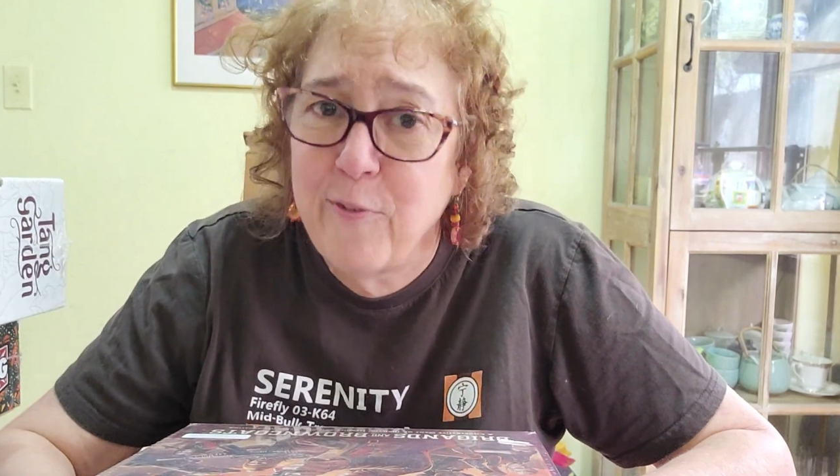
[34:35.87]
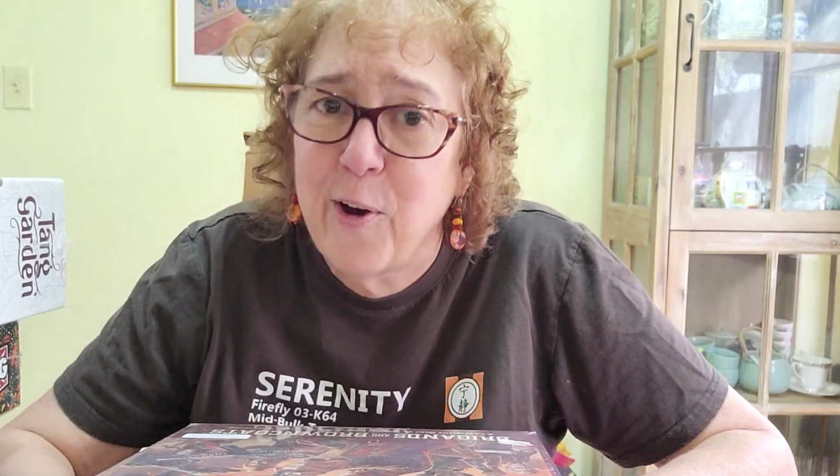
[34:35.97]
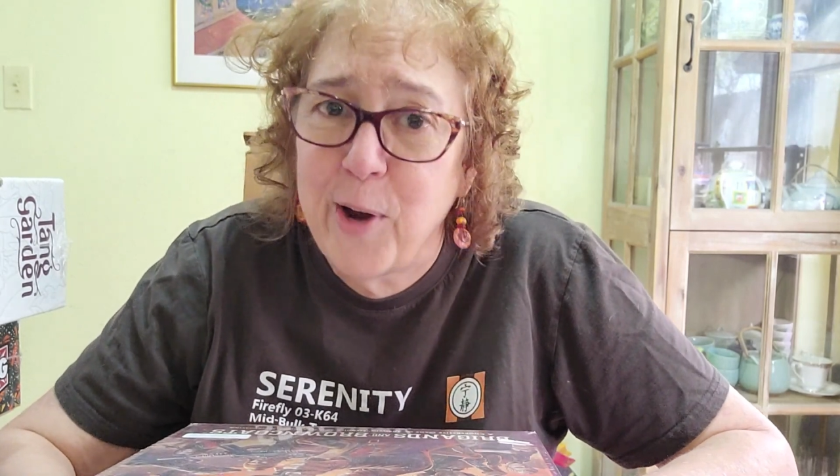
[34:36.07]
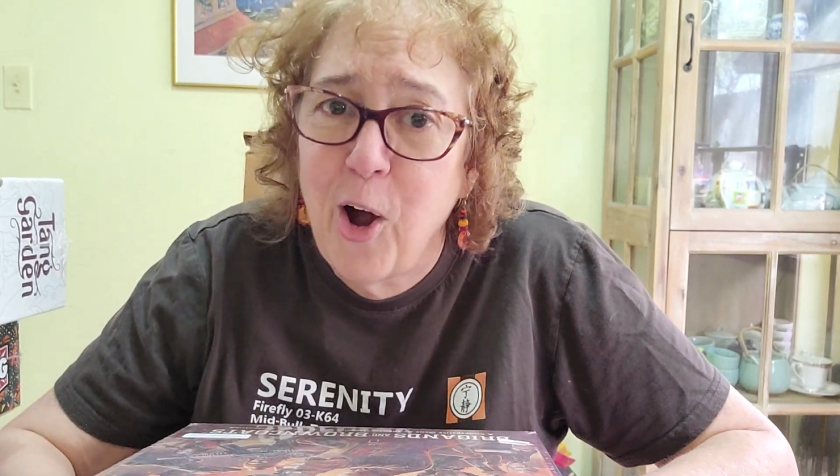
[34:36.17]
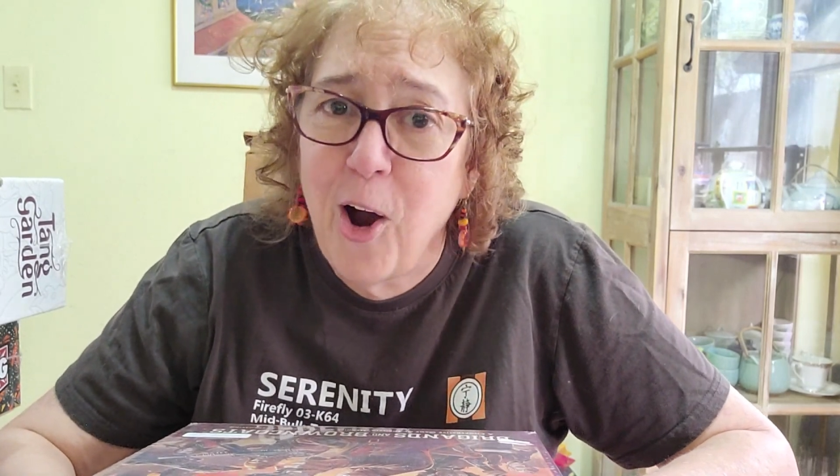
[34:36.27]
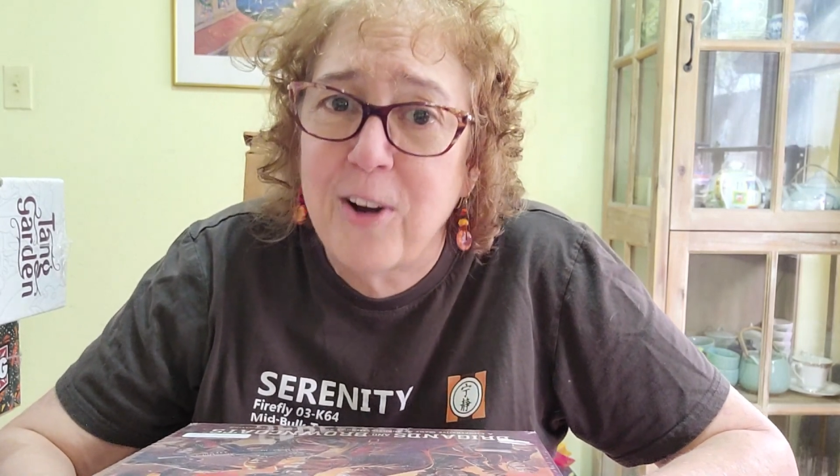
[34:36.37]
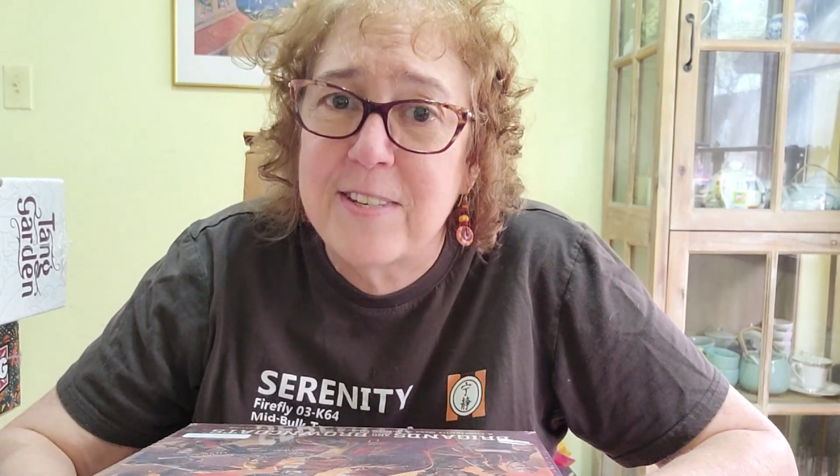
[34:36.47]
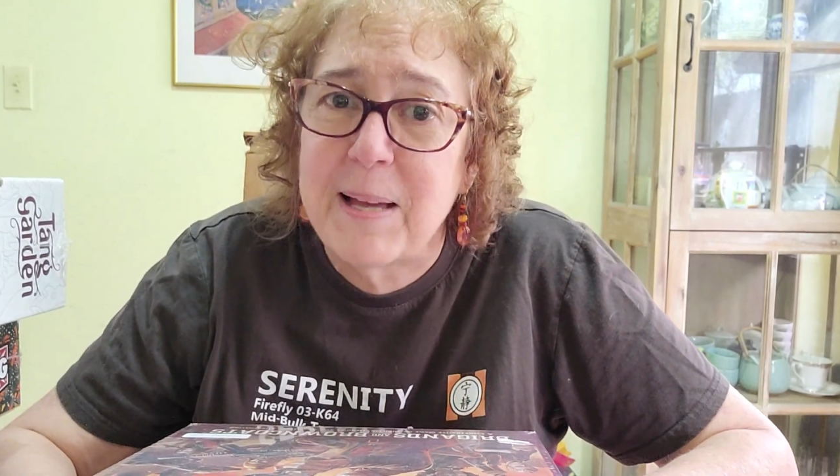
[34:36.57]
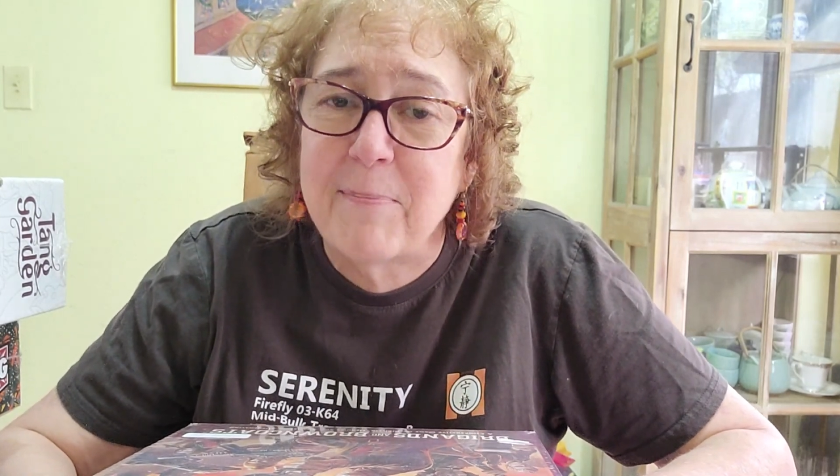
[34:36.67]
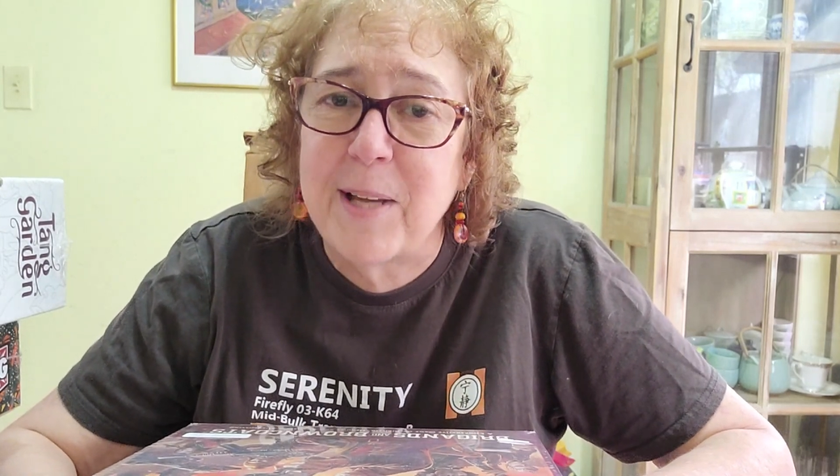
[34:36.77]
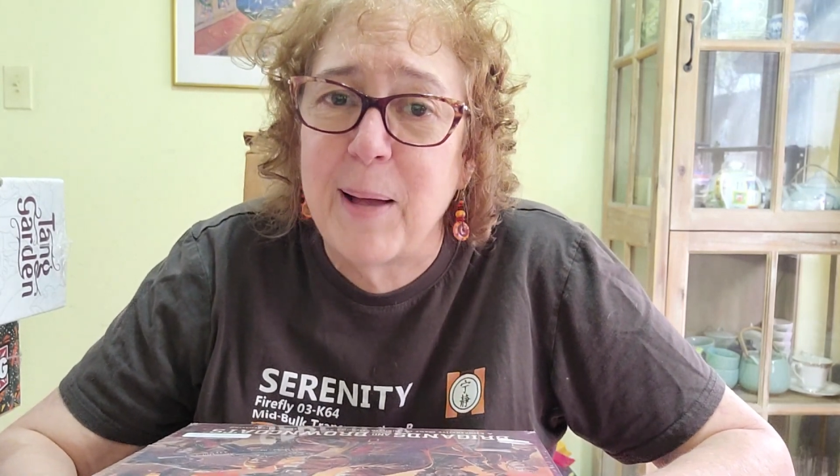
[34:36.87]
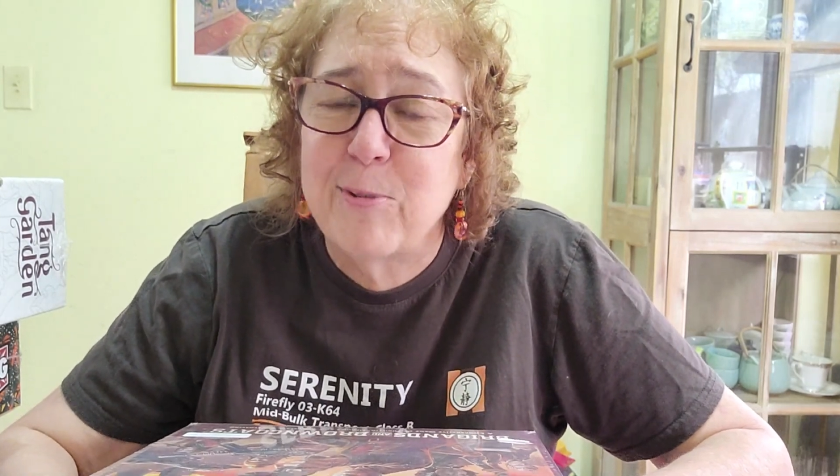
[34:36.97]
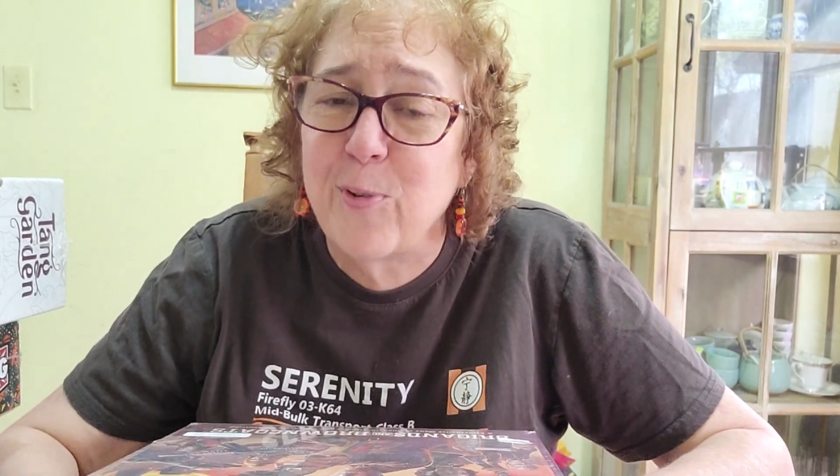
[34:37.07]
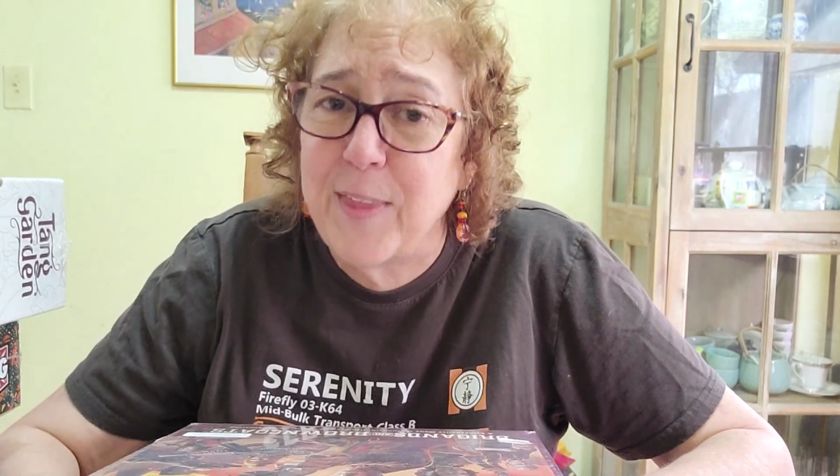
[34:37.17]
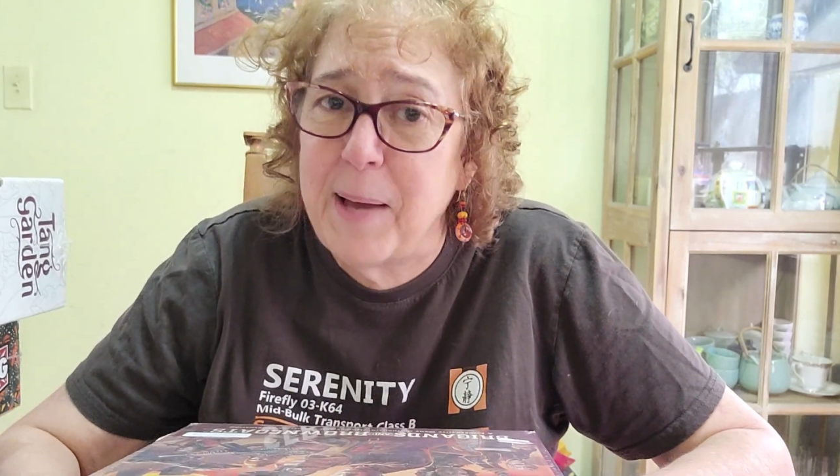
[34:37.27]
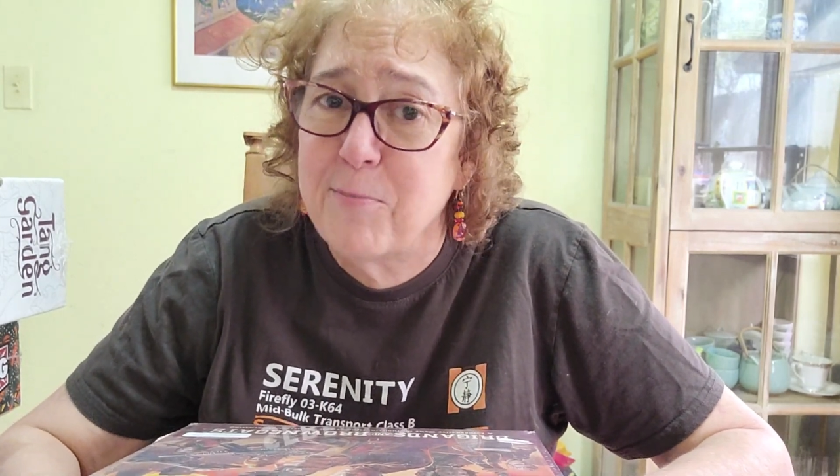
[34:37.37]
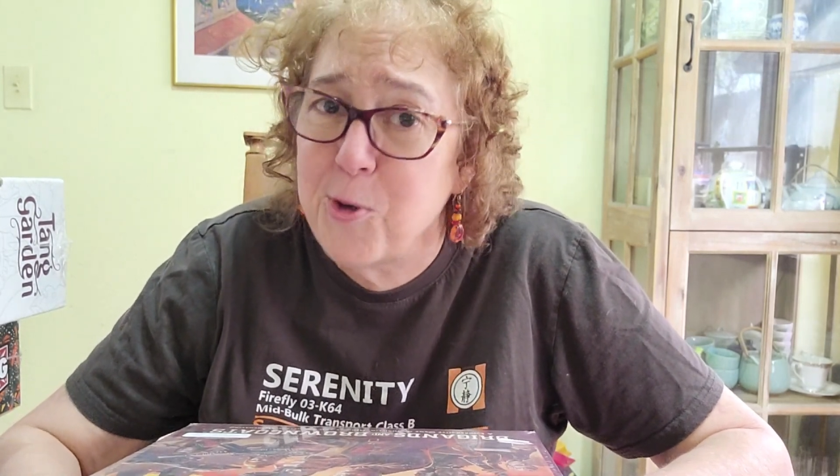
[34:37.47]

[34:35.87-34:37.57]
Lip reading: very hard sometimes for them